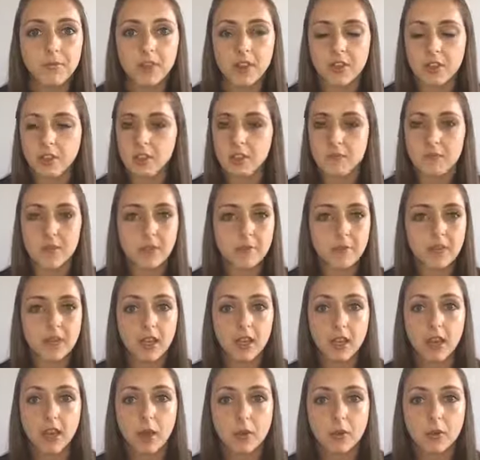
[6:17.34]
just maybe a
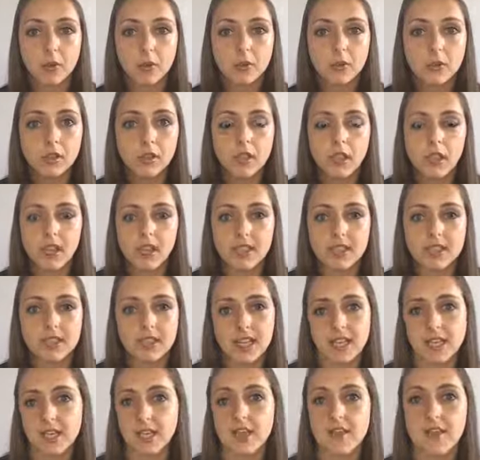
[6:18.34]
couple, and
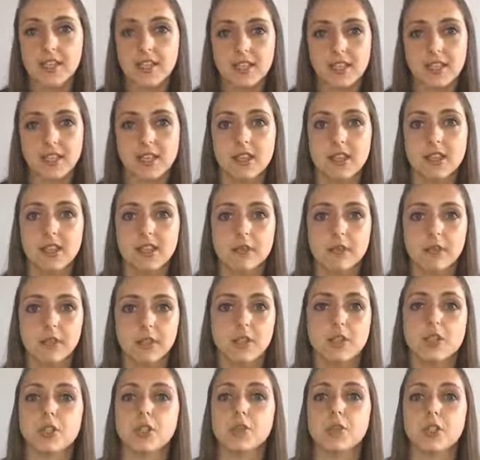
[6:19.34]
say, like, these are the things we're going
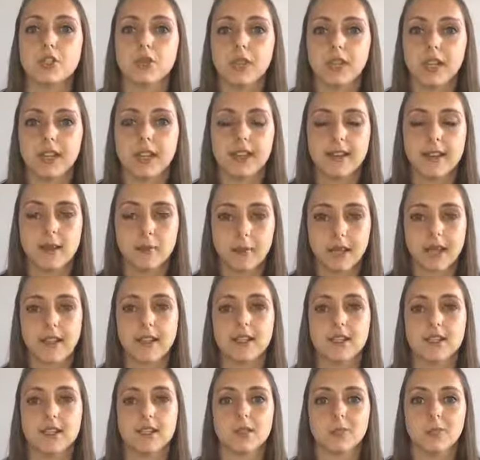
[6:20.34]
to do on a regular
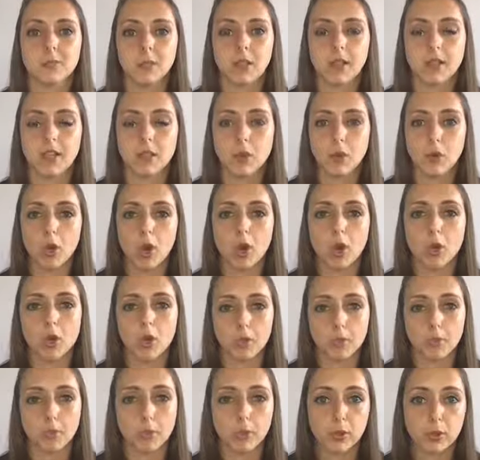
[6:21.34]
basis and really work on
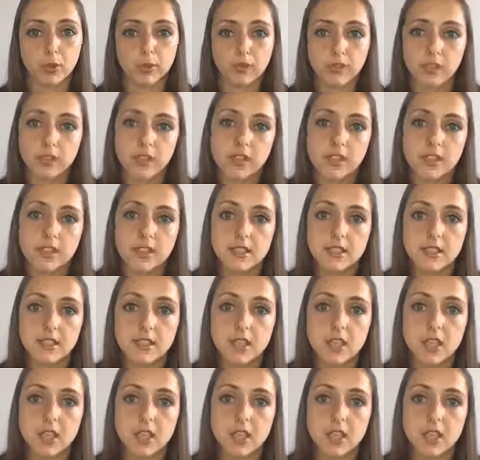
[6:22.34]
improving these.